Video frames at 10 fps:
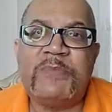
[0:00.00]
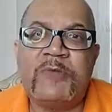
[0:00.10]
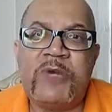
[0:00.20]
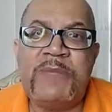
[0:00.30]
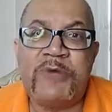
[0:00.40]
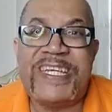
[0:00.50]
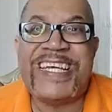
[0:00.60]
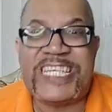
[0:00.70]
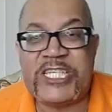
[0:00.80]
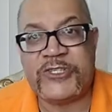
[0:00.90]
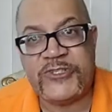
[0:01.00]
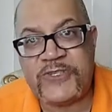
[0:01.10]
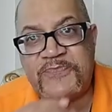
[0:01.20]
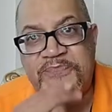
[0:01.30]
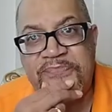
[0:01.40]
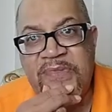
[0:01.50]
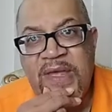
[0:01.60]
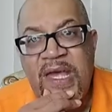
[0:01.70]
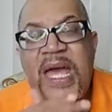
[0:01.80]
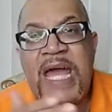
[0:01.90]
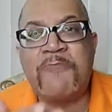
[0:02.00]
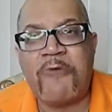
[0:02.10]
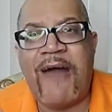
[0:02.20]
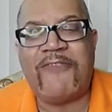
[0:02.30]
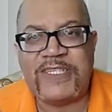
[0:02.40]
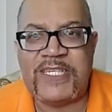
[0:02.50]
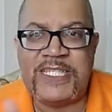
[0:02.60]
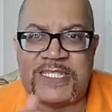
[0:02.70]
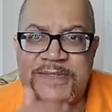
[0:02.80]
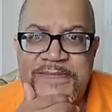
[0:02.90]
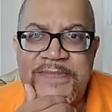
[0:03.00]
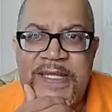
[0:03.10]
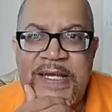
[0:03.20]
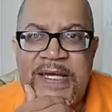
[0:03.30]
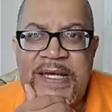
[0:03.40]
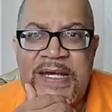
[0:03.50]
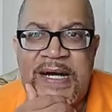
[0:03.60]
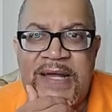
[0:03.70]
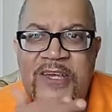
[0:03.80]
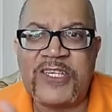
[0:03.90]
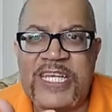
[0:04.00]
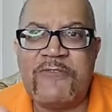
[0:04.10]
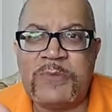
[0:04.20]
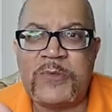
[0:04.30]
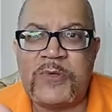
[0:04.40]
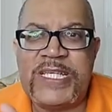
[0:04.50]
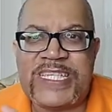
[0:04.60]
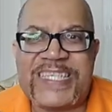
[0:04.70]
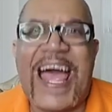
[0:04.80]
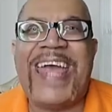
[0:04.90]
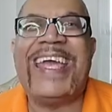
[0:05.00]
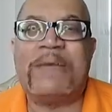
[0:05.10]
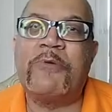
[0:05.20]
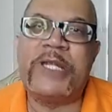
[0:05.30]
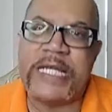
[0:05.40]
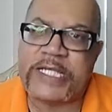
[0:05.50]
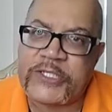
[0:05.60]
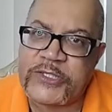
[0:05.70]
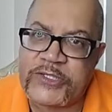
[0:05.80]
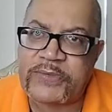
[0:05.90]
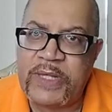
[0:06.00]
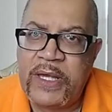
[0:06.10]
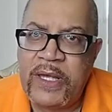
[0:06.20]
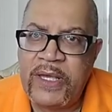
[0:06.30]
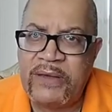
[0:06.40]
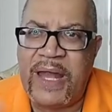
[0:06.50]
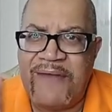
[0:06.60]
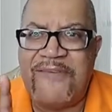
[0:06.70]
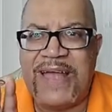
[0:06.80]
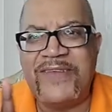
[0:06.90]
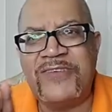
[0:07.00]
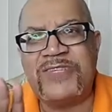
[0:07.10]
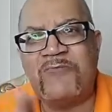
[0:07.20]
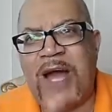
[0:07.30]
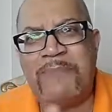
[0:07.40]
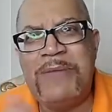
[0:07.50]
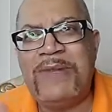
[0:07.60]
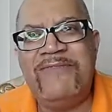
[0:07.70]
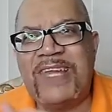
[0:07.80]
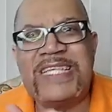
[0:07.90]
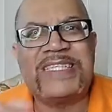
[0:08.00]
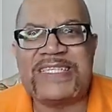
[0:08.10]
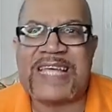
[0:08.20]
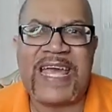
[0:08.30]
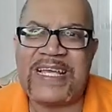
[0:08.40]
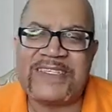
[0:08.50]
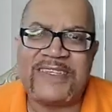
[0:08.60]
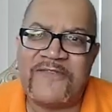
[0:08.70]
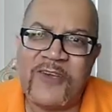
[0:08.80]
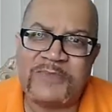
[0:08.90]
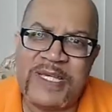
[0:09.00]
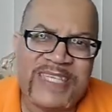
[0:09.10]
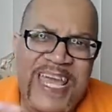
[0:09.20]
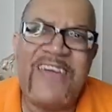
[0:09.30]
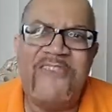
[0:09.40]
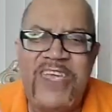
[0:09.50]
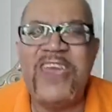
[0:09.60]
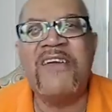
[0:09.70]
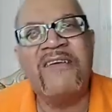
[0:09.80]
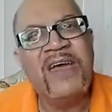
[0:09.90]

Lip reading: between predictions and prophecies. There's a difference between psychic predictions. You know, and I find it interesting why people even listen to psychics in the first place. Every year,